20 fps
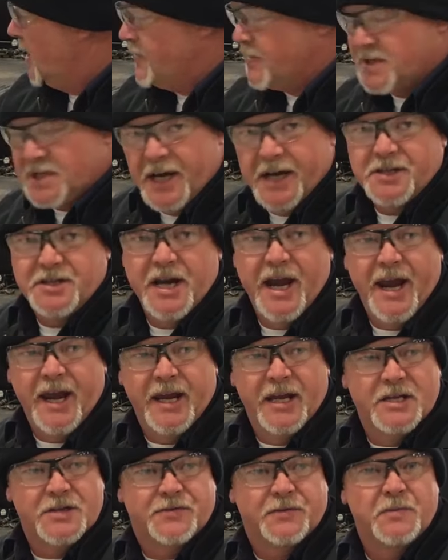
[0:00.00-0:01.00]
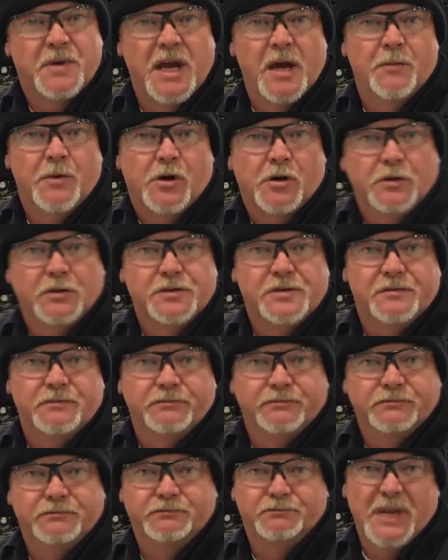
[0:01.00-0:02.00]
protect your hands from chemicals and
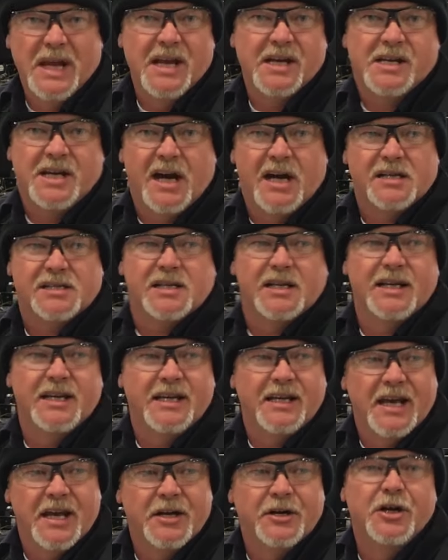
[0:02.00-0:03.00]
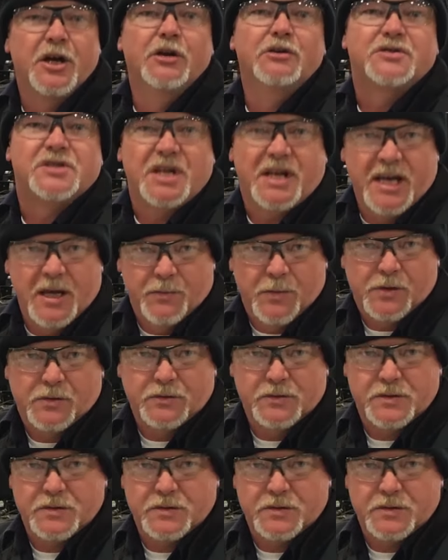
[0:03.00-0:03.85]
being constantly introduced to chemicals.